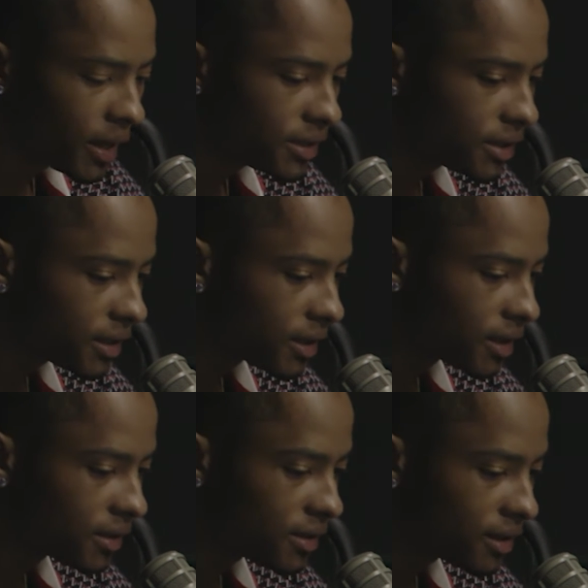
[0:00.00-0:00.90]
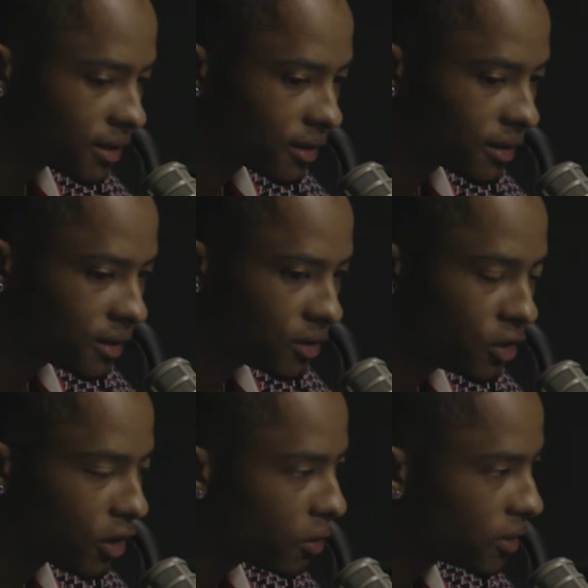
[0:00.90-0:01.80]
to
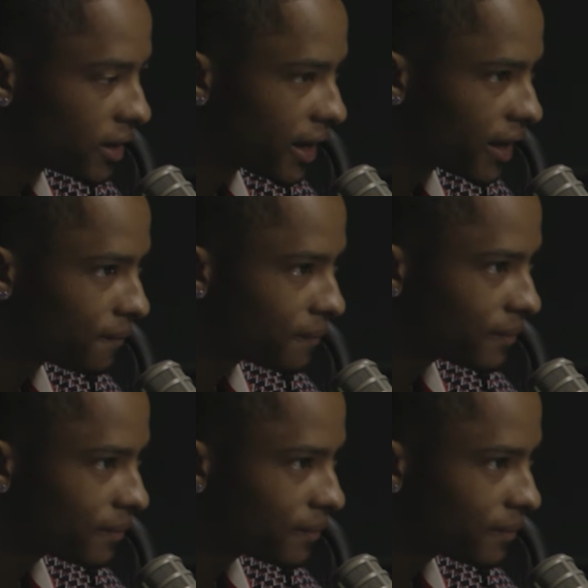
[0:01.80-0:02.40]
know that